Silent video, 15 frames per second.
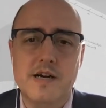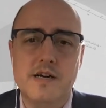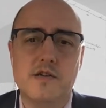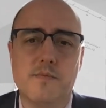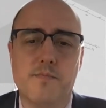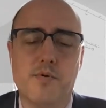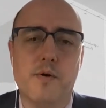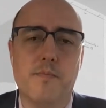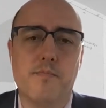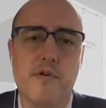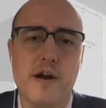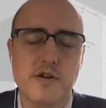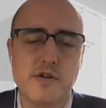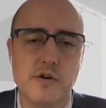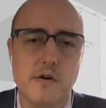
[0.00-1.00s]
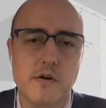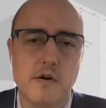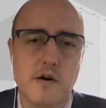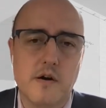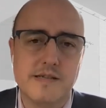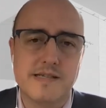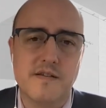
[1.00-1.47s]
to put pressure
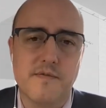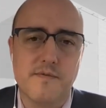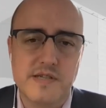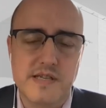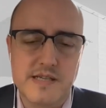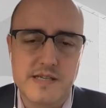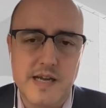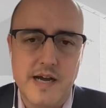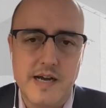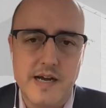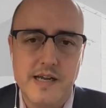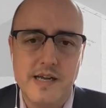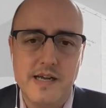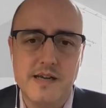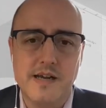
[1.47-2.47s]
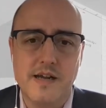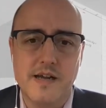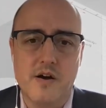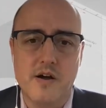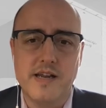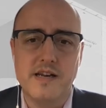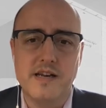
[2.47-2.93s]
on civil society and
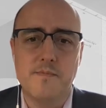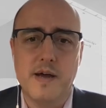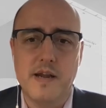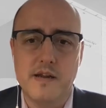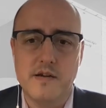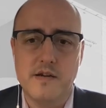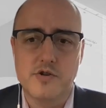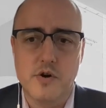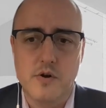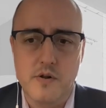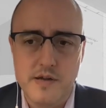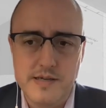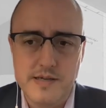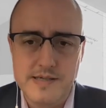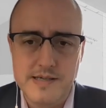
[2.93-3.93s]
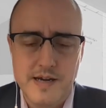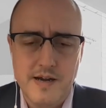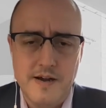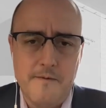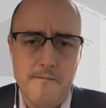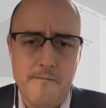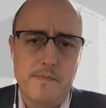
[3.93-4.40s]
on independent journalists.
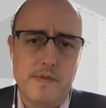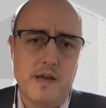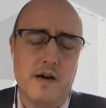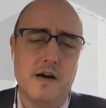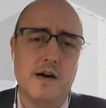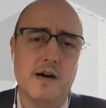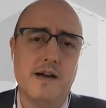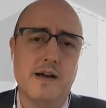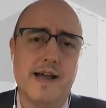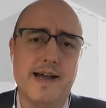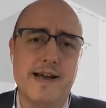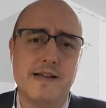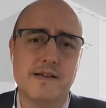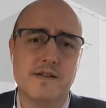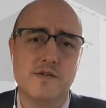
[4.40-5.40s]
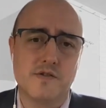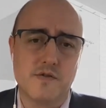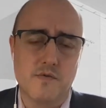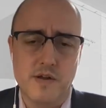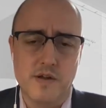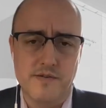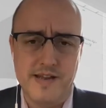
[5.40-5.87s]
And there's a
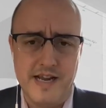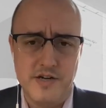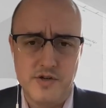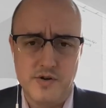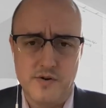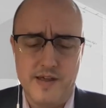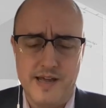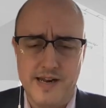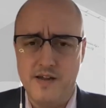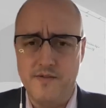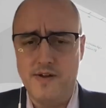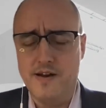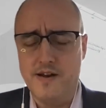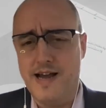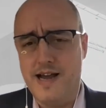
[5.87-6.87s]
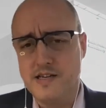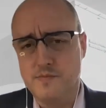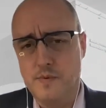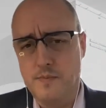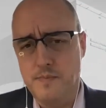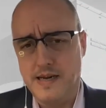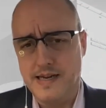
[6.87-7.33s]
real danger that even as
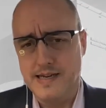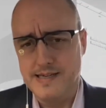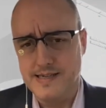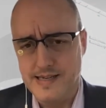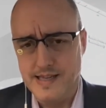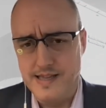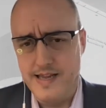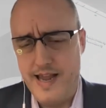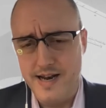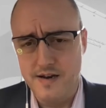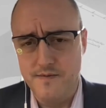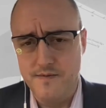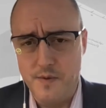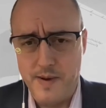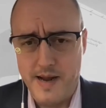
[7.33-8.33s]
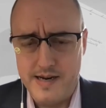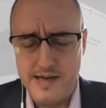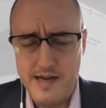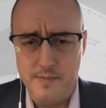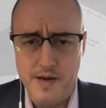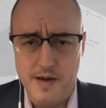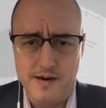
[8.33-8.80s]
we begin to see the end of the
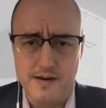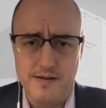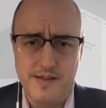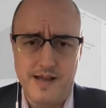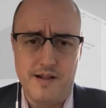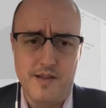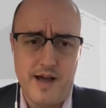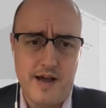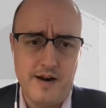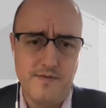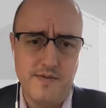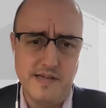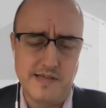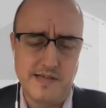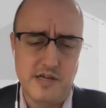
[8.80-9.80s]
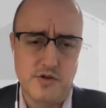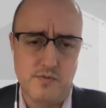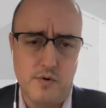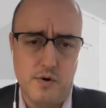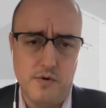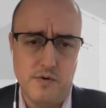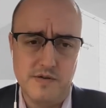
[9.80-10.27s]
pandemic, that a lot of these
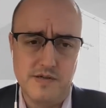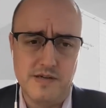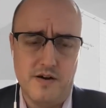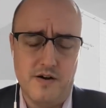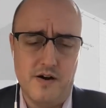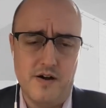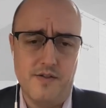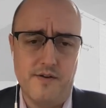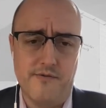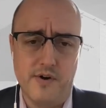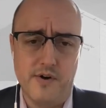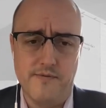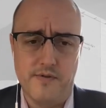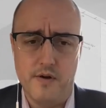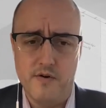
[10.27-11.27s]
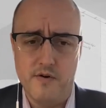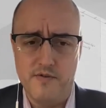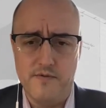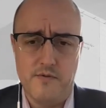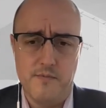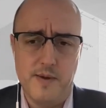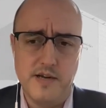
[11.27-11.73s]
controls on the free flow of
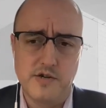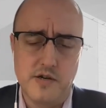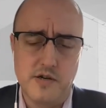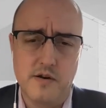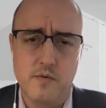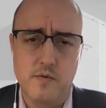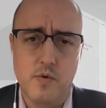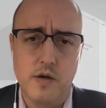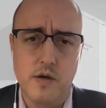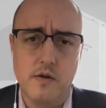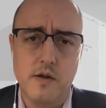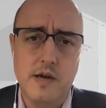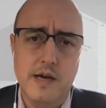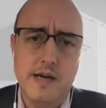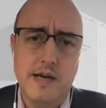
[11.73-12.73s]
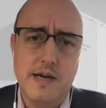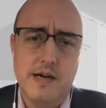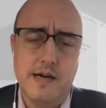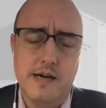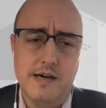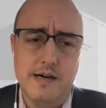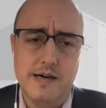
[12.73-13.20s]
information will
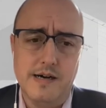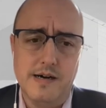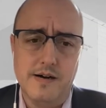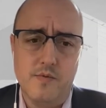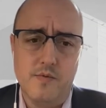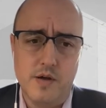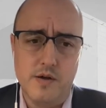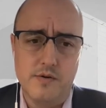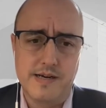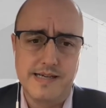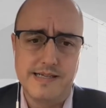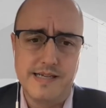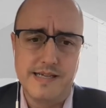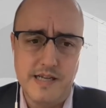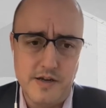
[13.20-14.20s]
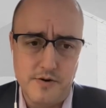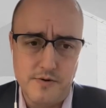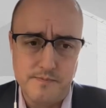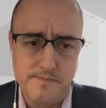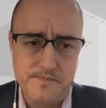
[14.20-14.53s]
continue.